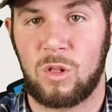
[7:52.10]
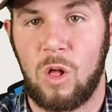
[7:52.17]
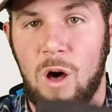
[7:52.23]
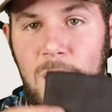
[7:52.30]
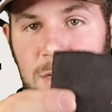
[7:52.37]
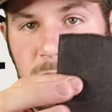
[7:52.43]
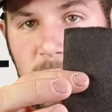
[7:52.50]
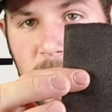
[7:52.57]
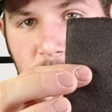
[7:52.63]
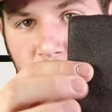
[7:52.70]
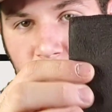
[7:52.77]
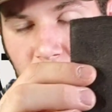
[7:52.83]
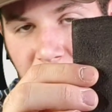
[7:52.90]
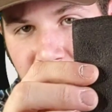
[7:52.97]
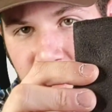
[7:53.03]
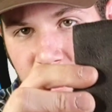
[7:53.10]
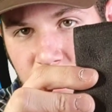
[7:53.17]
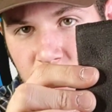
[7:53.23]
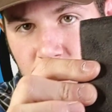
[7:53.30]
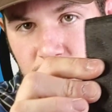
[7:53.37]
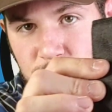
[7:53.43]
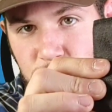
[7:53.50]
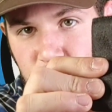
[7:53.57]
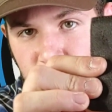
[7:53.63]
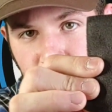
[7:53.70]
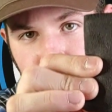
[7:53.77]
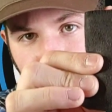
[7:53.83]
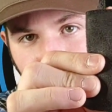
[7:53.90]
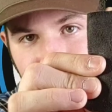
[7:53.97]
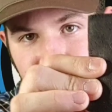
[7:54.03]
cloth right here,
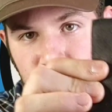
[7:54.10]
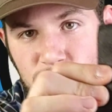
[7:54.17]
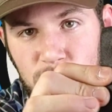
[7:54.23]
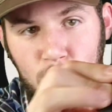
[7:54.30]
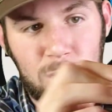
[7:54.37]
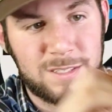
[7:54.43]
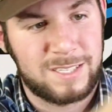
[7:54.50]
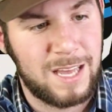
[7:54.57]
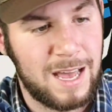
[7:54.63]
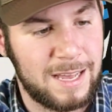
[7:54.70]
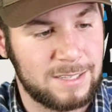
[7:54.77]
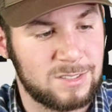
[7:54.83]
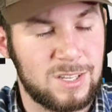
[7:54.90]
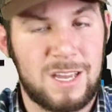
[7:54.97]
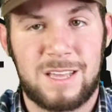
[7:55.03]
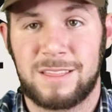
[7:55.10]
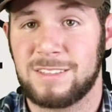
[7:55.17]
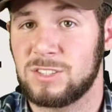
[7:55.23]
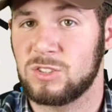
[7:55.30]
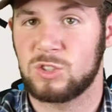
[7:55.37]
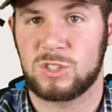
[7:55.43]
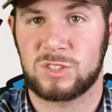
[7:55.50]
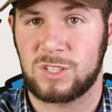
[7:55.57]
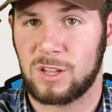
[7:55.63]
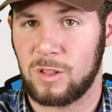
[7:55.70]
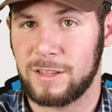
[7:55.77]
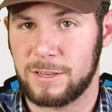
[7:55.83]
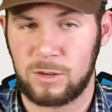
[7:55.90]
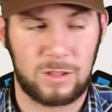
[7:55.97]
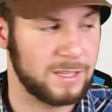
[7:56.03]
usually branded VORTEX. This is just to
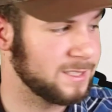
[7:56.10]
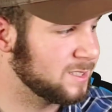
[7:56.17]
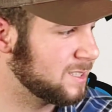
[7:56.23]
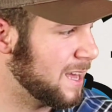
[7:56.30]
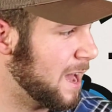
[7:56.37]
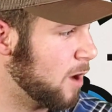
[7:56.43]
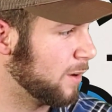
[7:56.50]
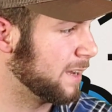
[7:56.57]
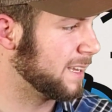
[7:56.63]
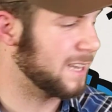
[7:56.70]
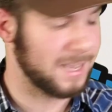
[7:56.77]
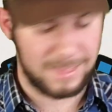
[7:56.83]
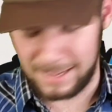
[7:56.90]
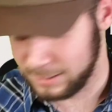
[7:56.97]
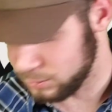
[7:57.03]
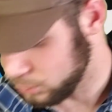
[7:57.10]
clean your lens down. Again, they